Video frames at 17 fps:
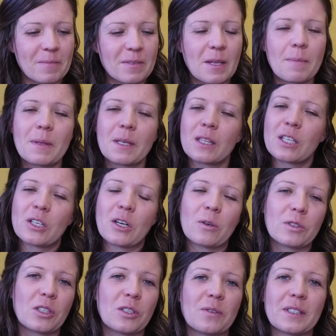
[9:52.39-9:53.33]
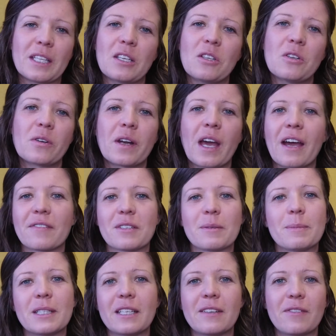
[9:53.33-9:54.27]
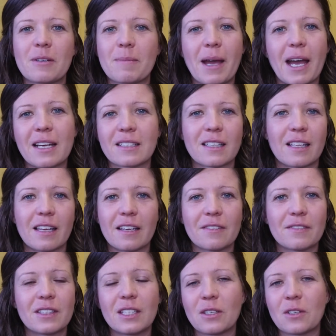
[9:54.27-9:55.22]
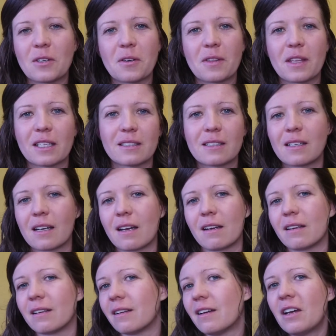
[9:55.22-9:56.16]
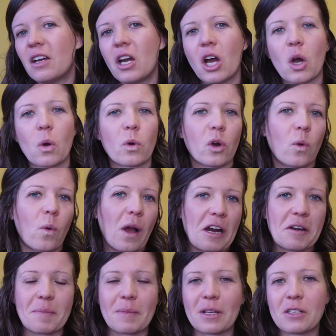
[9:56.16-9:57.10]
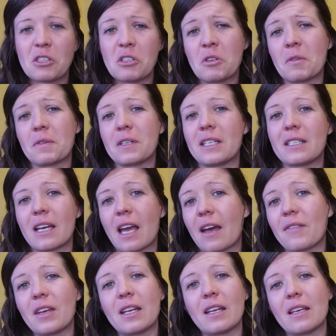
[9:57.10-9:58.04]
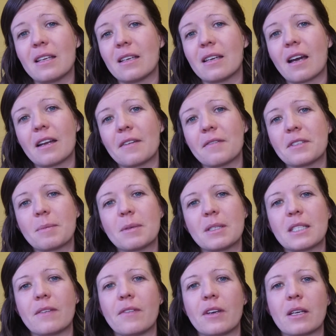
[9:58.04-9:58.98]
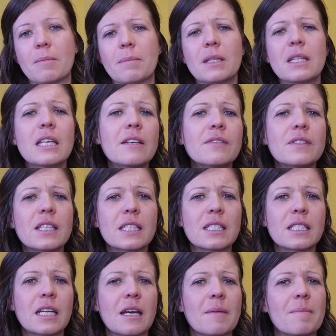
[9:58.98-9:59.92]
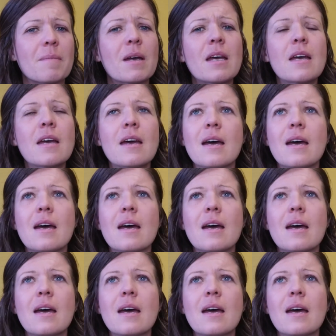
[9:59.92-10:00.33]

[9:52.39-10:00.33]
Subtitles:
something to note too is that you don't have to believe in past lives. That's not a requirement. You don't need to have any kind of specific belief system.